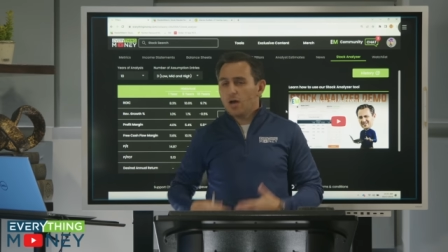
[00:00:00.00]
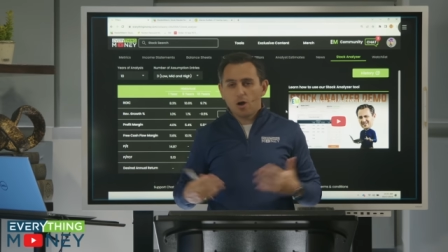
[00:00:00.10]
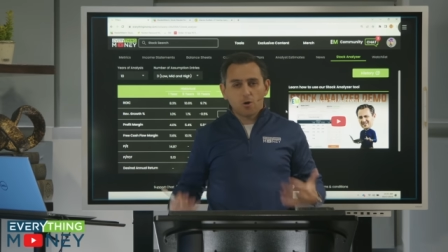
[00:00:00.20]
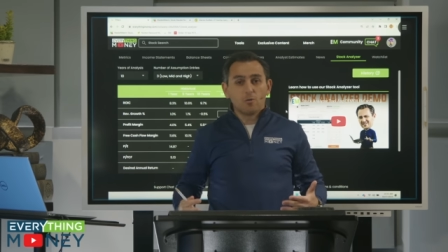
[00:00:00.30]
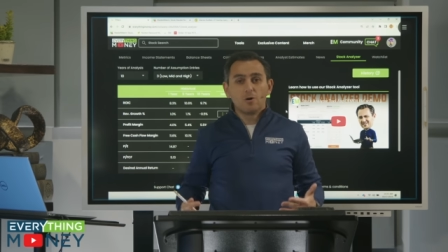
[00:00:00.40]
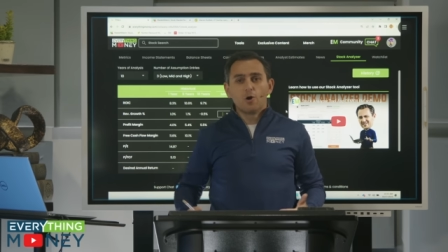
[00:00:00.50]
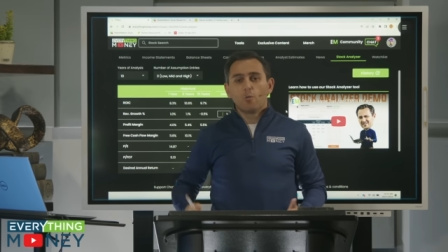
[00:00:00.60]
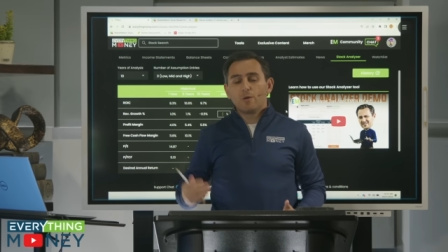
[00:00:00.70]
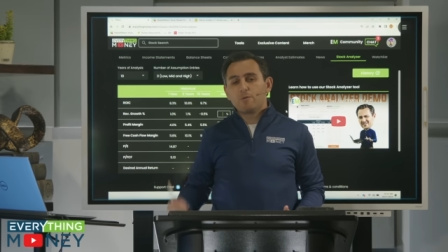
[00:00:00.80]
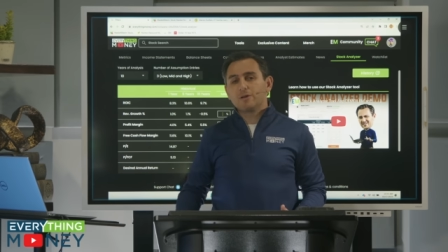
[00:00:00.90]
No,
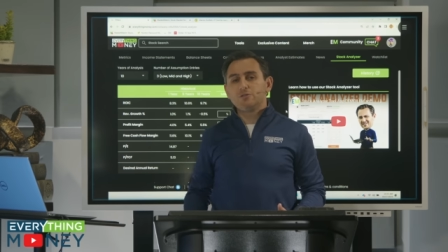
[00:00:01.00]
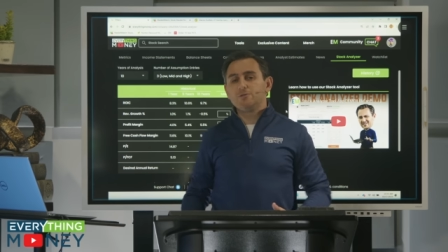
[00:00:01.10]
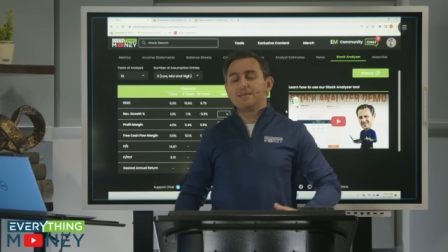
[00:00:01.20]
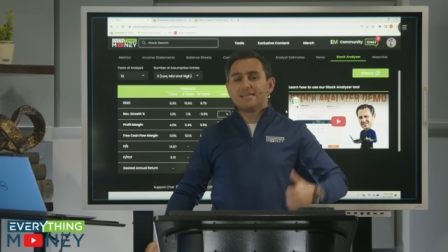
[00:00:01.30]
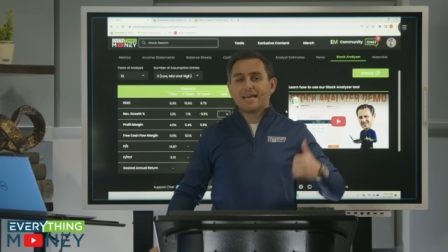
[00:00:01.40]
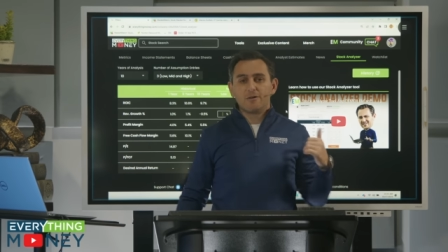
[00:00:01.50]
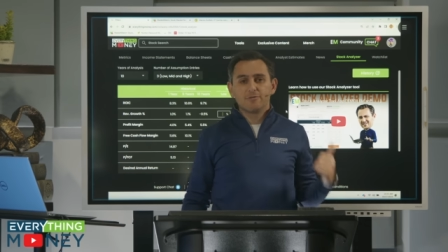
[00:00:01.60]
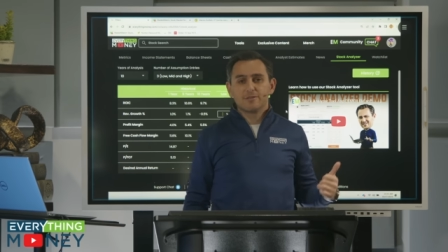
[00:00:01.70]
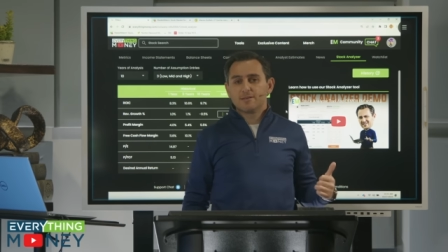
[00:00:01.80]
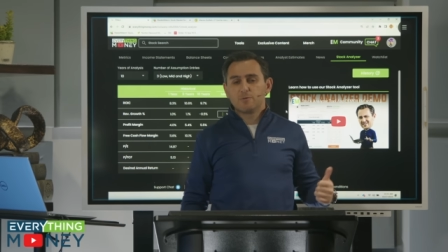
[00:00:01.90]
we want to do the
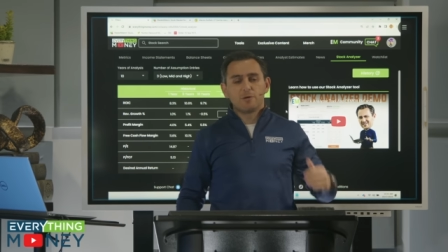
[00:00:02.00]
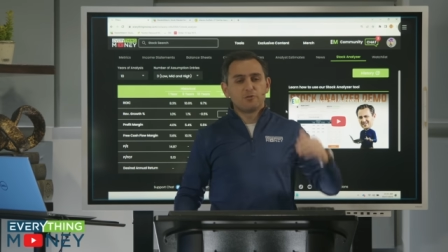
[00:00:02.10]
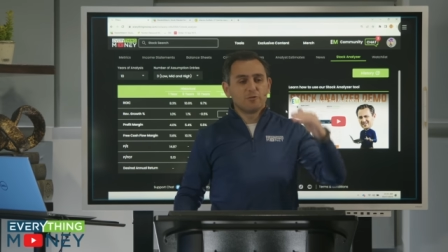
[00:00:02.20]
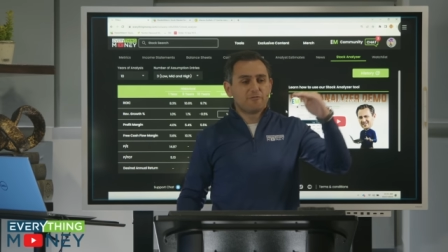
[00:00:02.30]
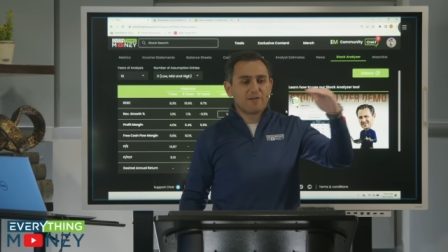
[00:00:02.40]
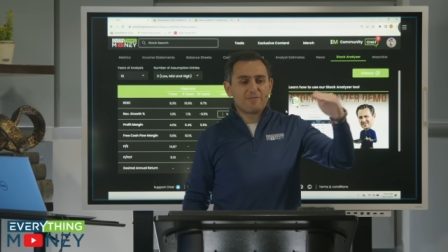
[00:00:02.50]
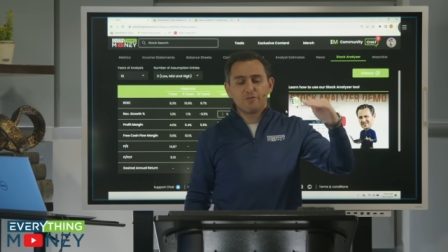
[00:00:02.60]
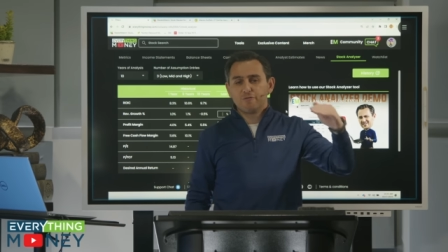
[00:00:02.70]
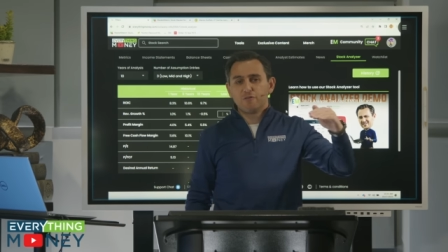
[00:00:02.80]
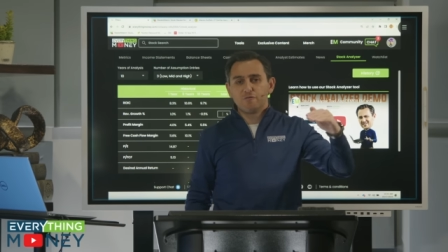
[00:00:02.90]
analysis. We want to do a
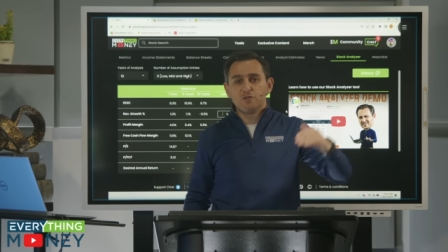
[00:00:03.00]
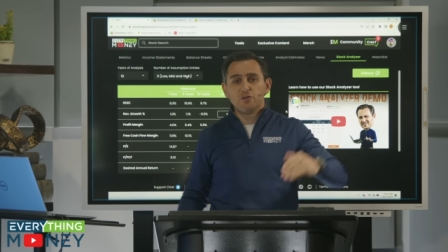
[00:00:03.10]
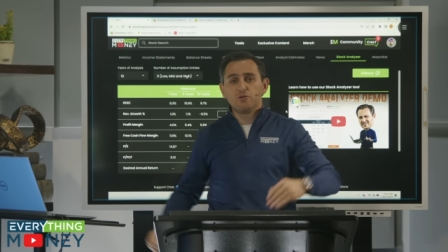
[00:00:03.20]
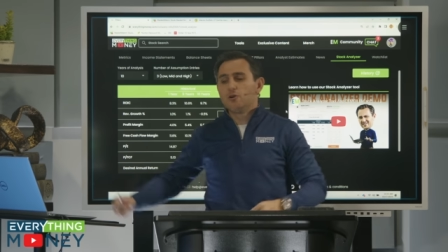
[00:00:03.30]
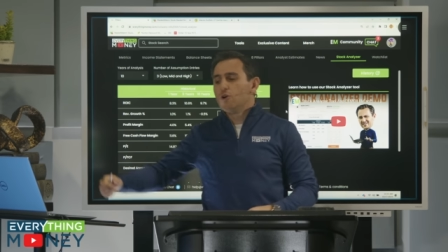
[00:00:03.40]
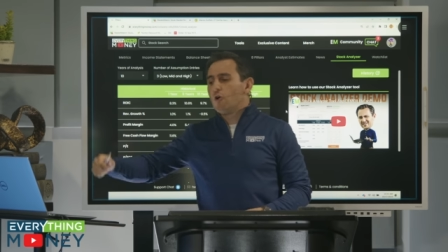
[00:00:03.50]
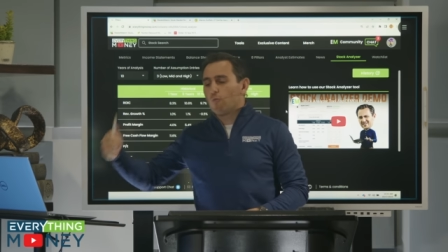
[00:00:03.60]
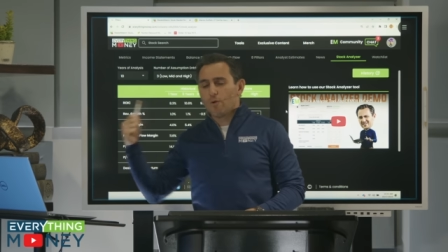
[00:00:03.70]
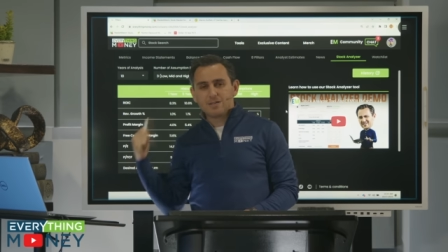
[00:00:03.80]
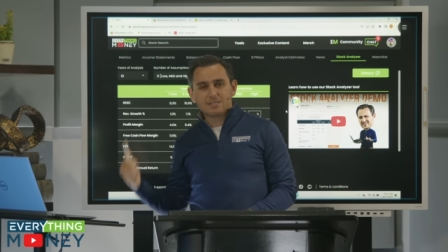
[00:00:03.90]
500 foot view,
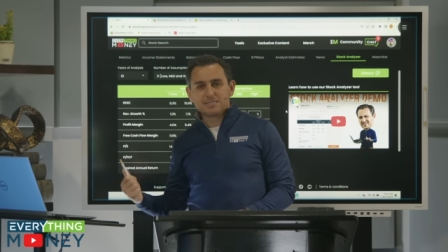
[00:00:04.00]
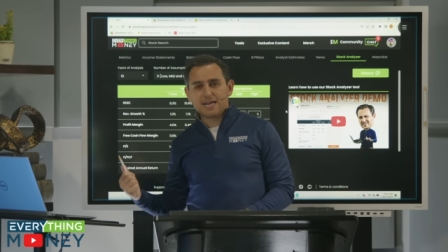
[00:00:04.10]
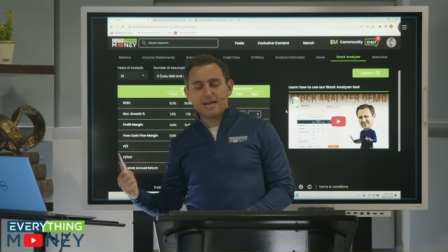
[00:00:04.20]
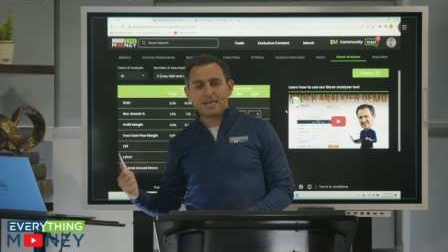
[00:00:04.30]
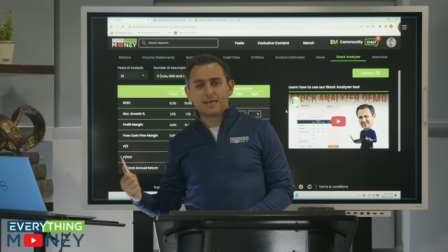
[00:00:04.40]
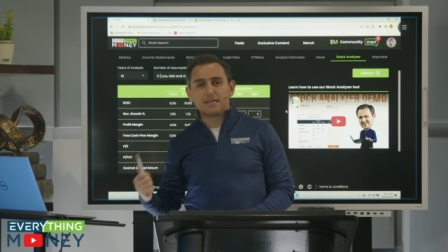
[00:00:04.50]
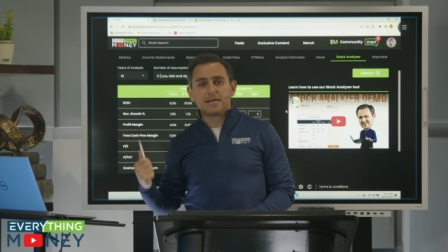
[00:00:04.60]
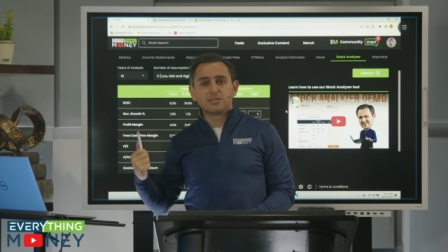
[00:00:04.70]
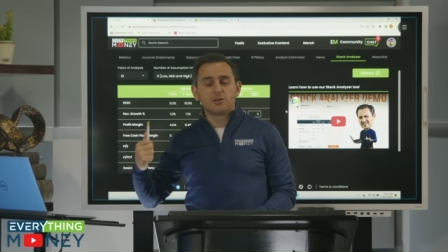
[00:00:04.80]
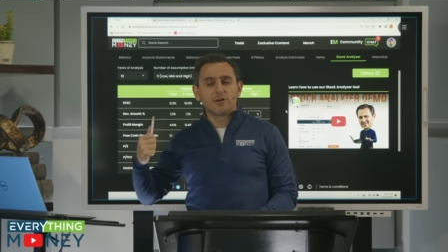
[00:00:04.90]
run it in Stock
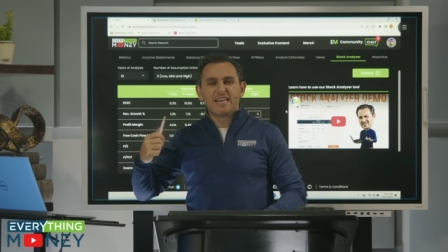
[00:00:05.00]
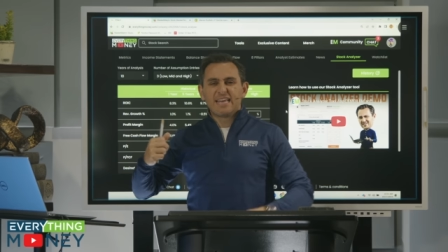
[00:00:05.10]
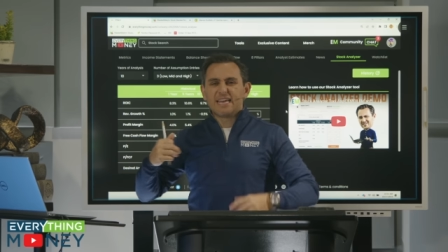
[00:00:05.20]
Analyzer.